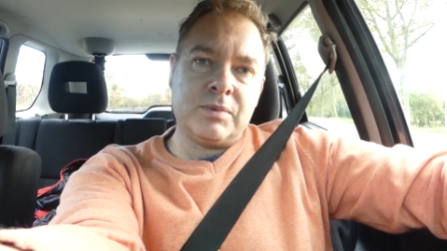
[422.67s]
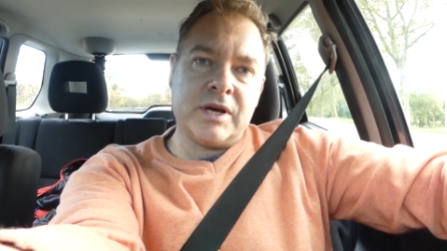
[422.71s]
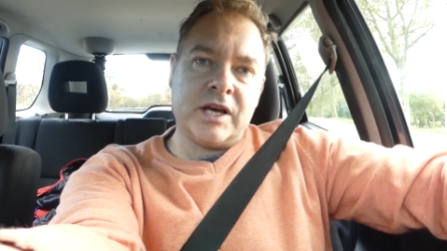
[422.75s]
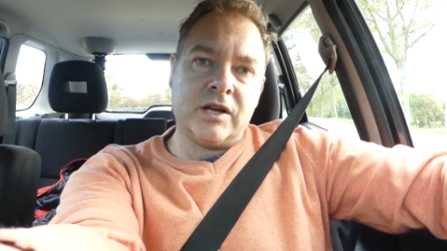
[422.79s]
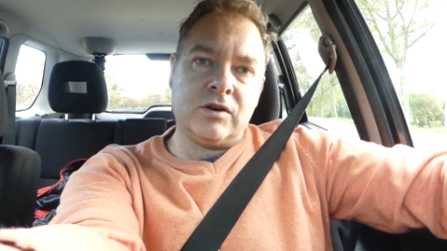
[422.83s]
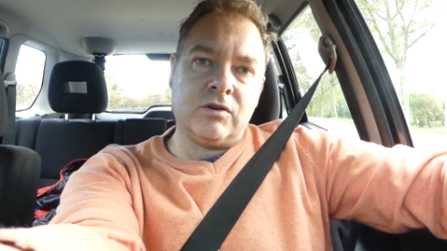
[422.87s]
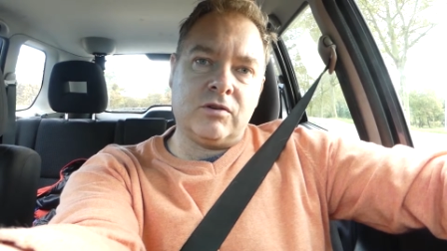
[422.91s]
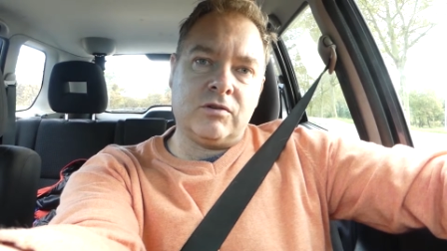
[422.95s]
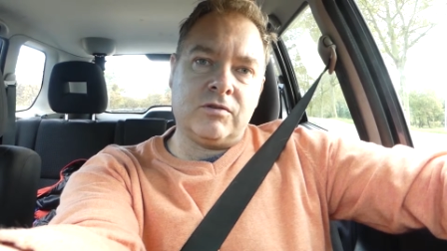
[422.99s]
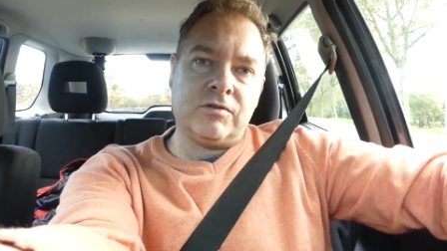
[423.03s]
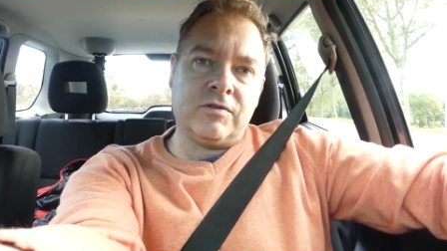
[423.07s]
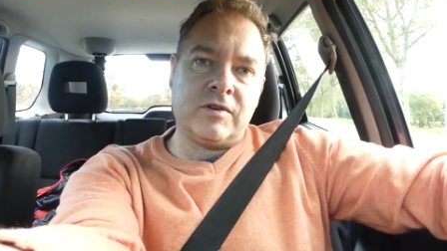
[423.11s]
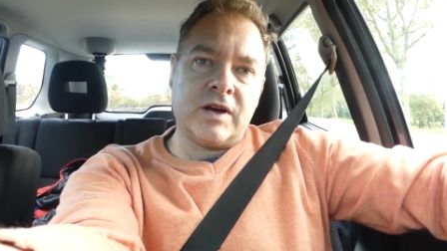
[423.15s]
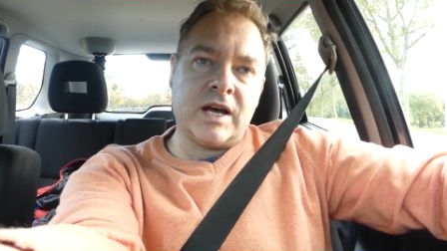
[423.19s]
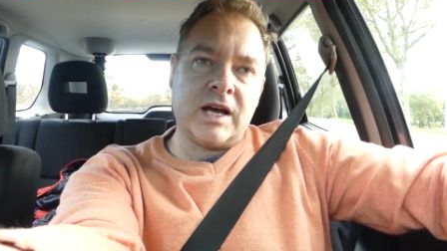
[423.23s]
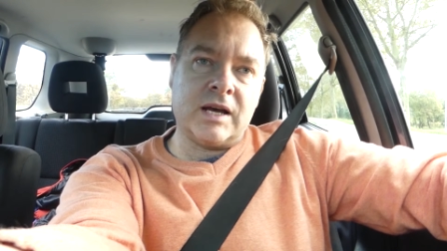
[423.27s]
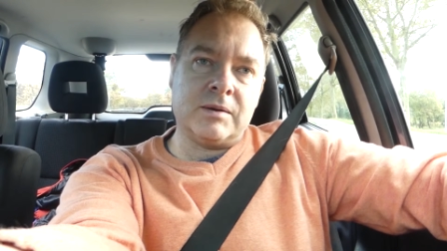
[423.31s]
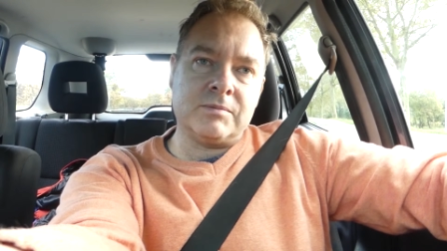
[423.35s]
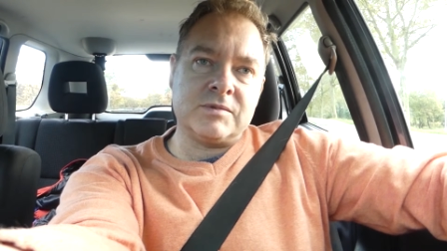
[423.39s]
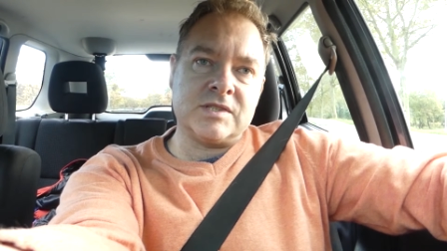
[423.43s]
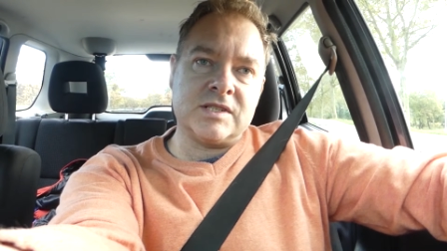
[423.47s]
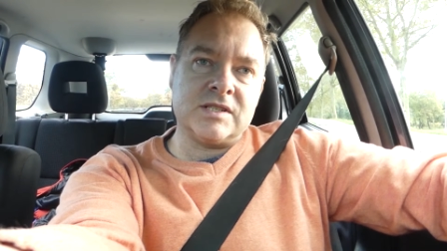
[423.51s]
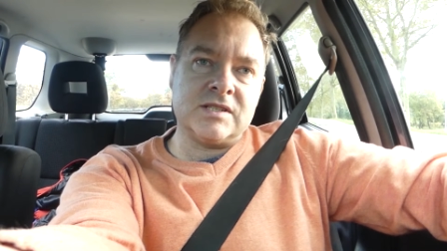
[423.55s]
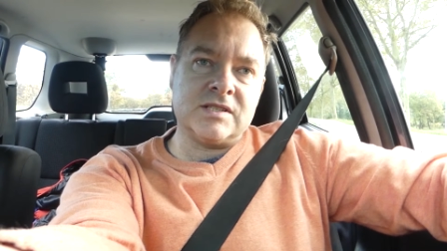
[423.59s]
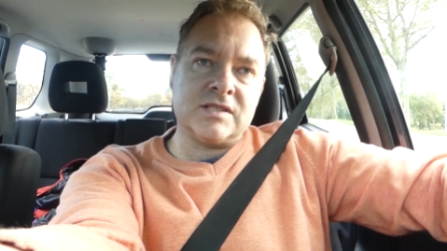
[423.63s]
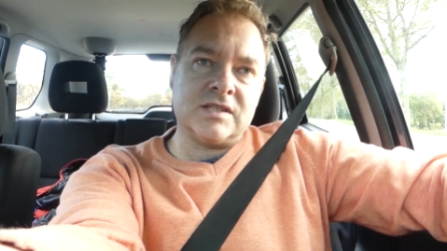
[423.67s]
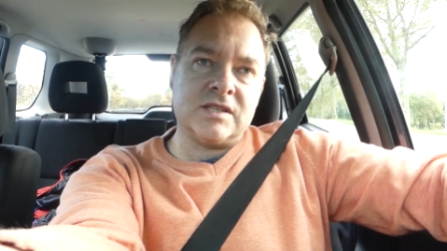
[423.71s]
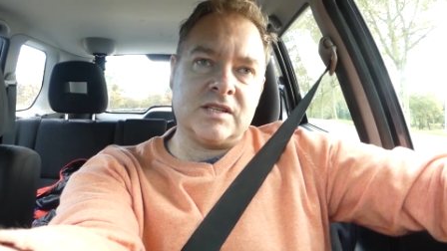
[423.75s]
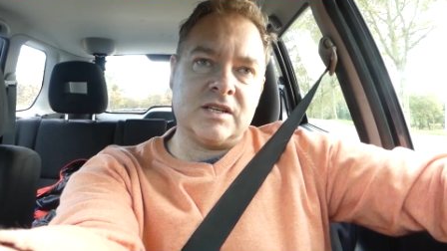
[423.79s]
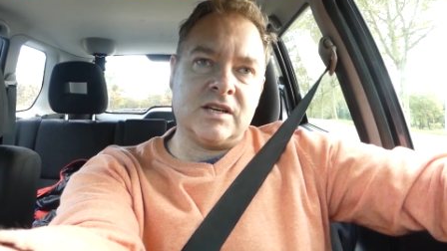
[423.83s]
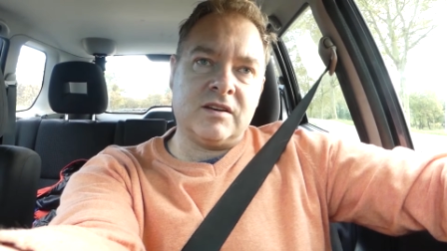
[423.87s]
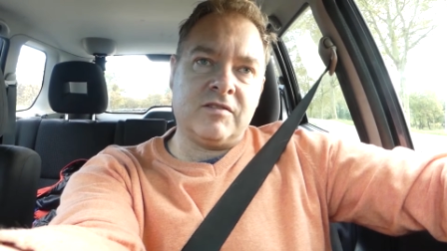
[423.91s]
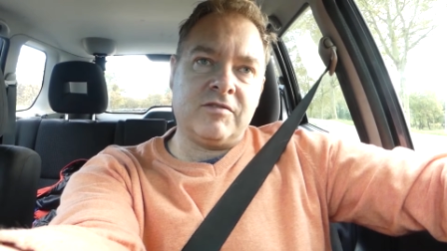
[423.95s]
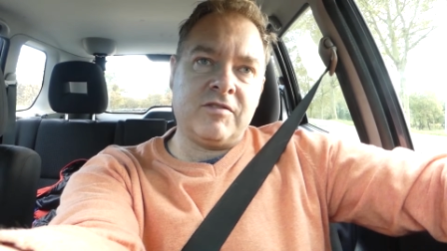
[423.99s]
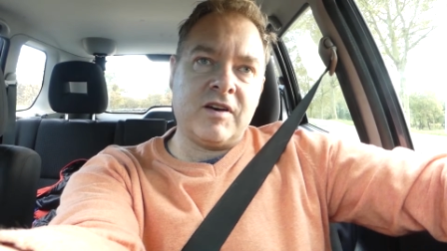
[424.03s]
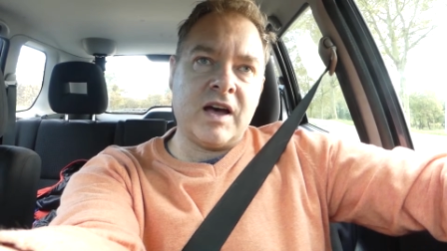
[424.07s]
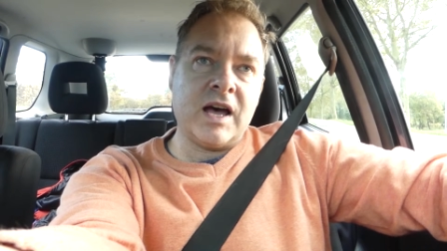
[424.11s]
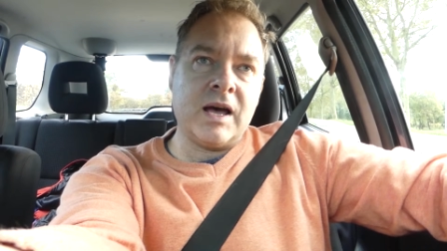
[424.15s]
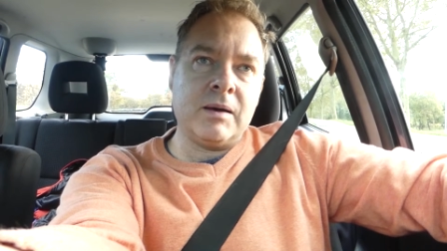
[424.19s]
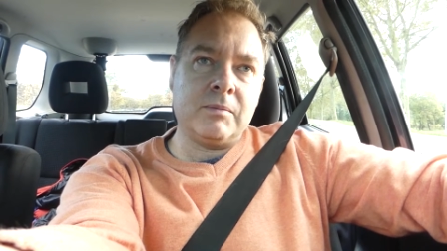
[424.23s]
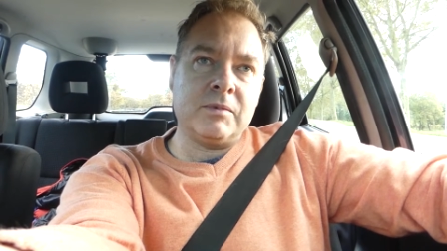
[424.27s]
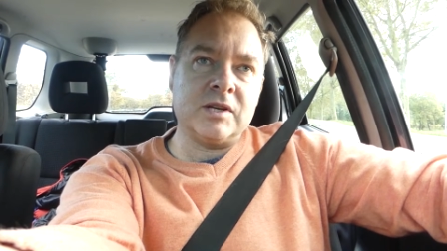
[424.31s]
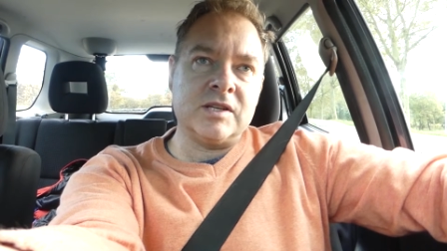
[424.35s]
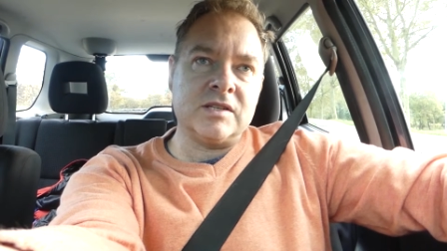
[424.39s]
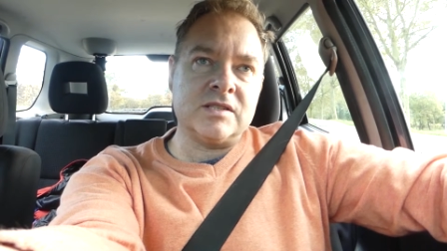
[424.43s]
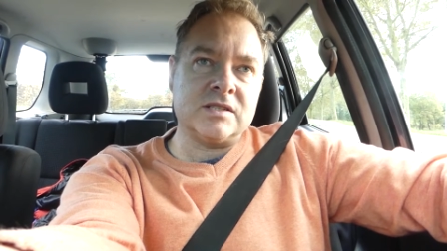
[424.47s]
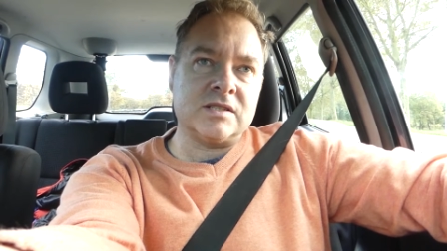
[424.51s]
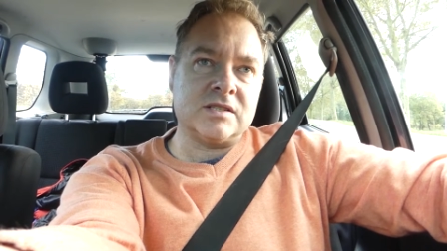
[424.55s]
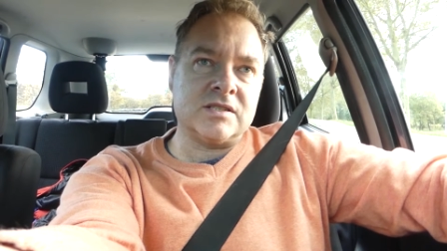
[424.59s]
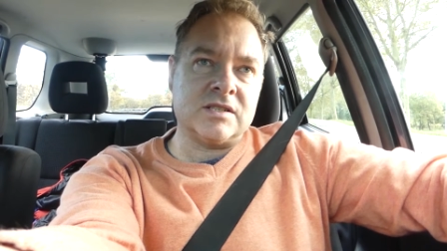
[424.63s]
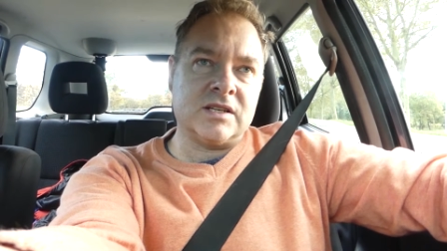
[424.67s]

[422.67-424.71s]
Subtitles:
panel farms is the farmers